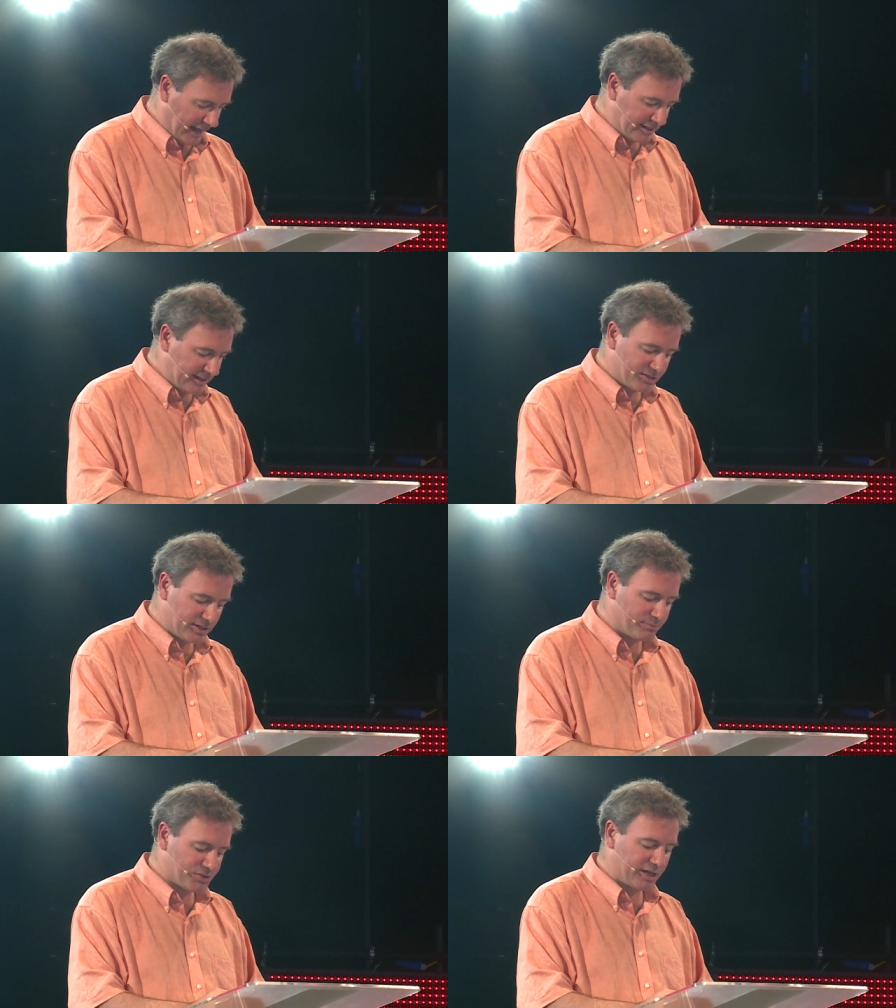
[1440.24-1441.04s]
and is
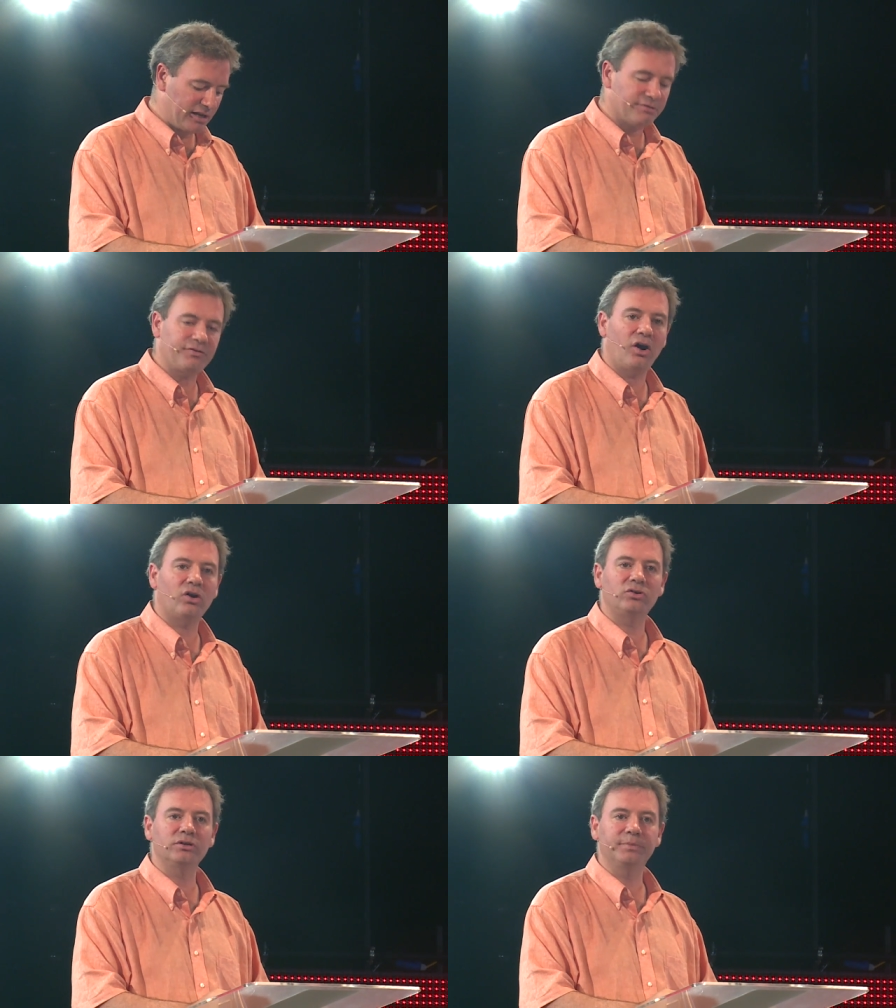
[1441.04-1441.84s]
himself
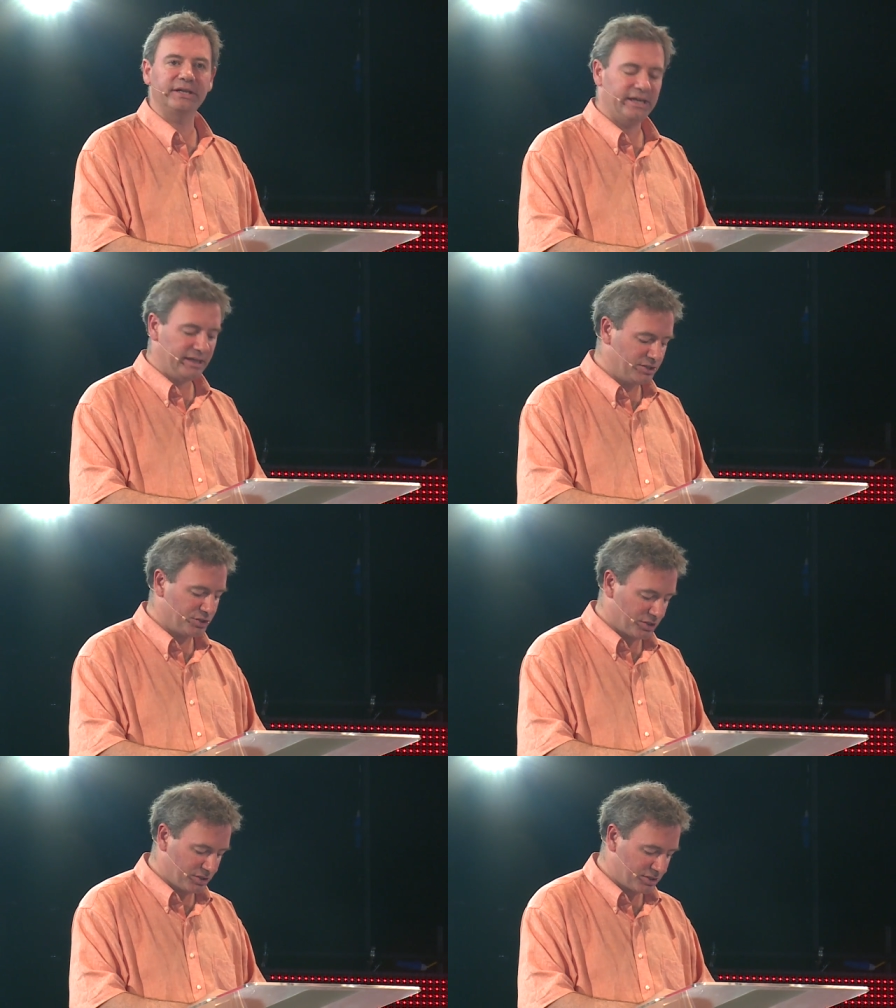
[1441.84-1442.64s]
horribly
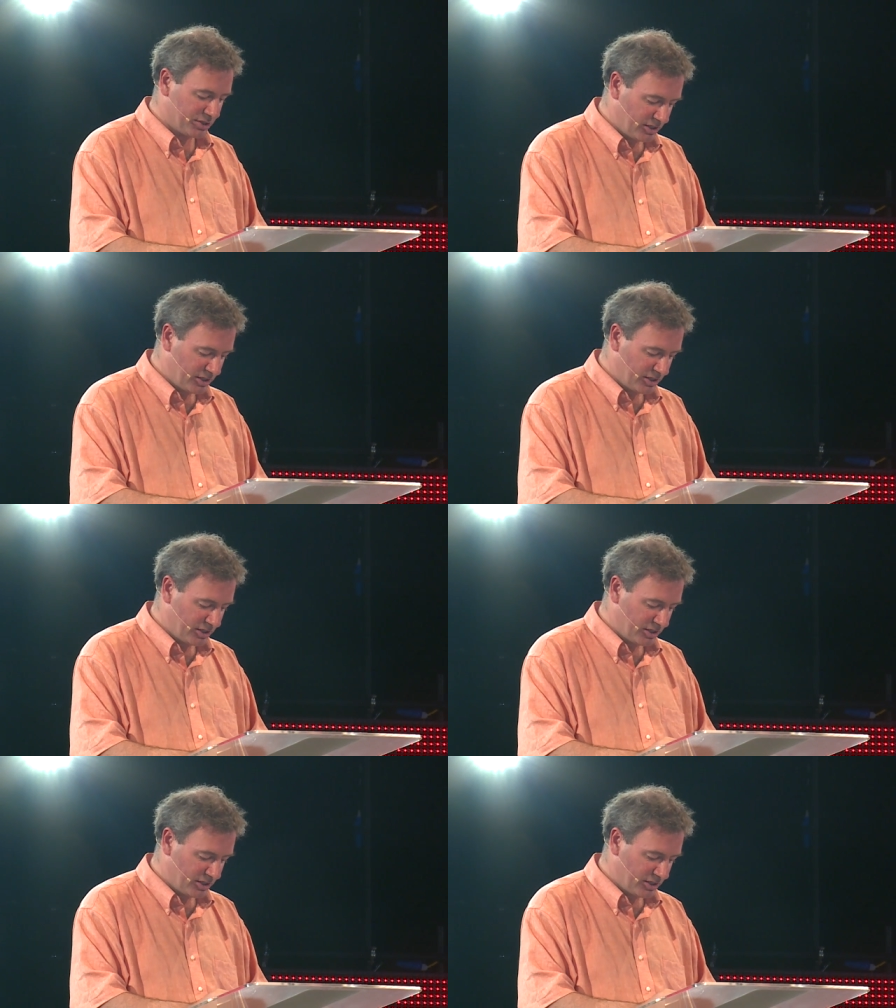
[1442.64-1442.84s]
injured,